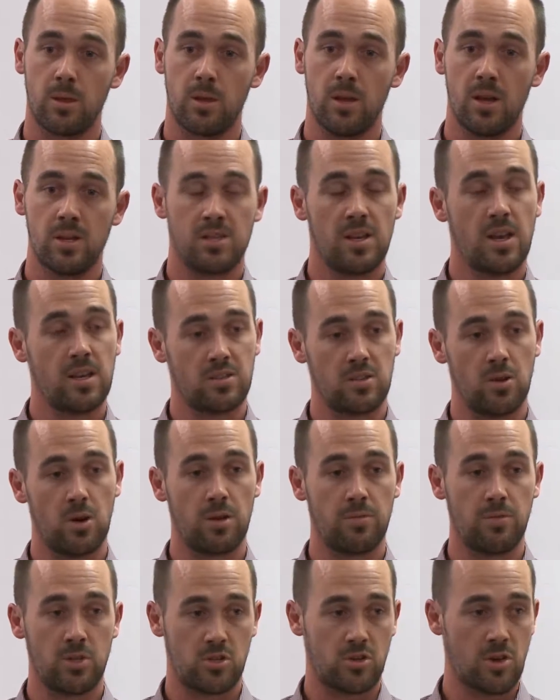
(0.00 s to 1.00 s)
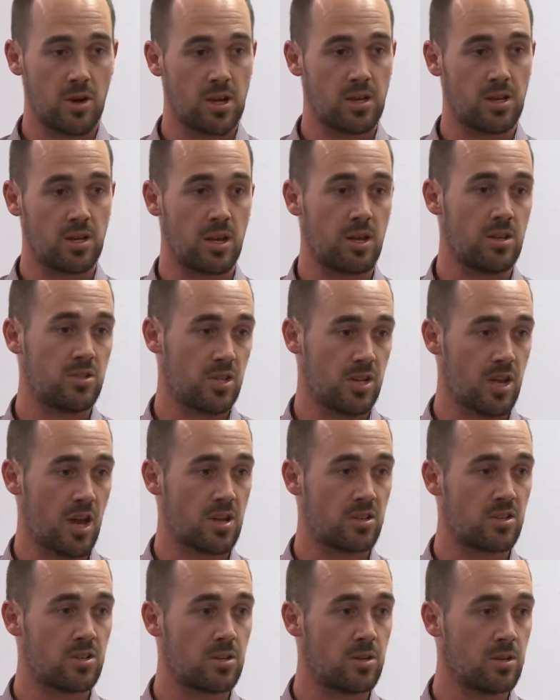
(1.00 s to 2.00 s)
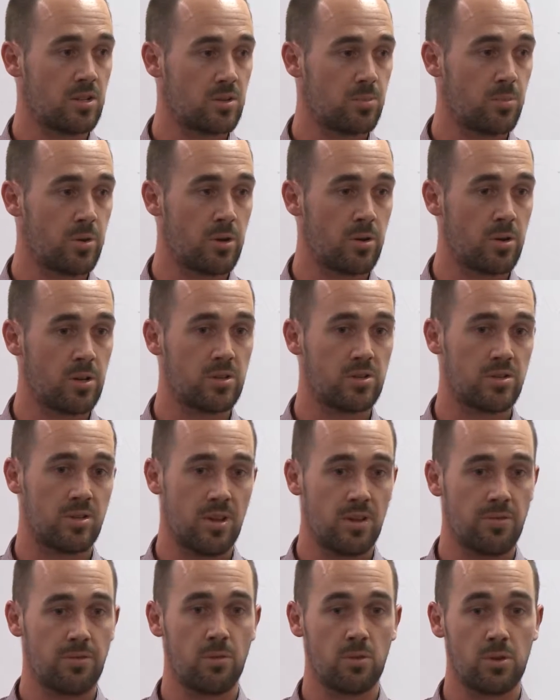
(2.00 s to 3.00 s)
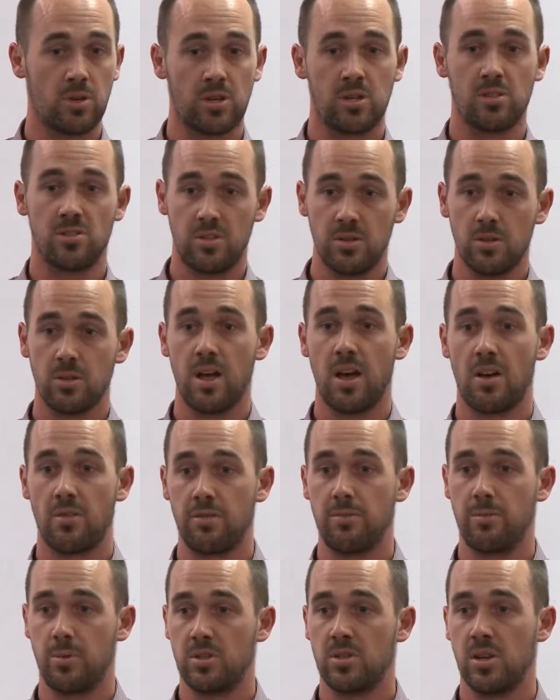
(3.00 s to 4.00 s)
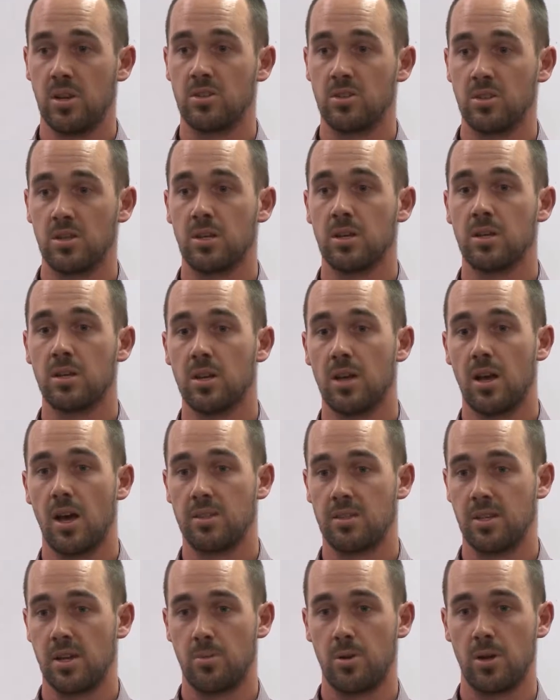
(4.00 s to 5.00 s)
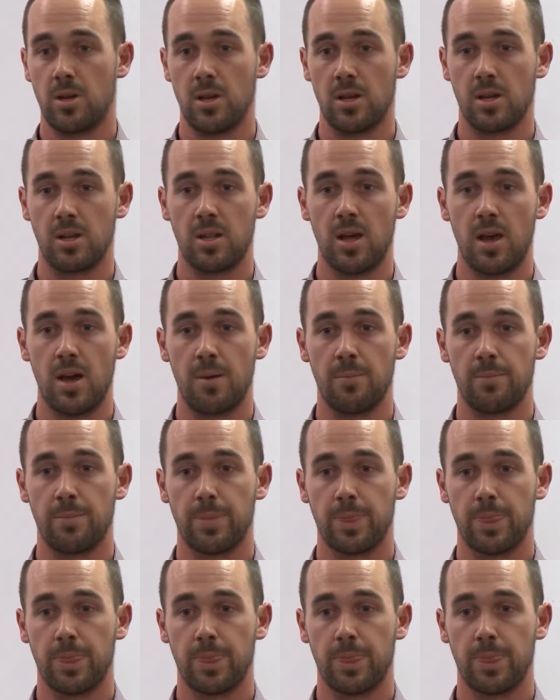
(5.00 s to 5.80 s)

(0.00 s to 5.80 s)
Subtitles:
it's outside of your training, education and experience, therefore you can still have potentially a TPD claim.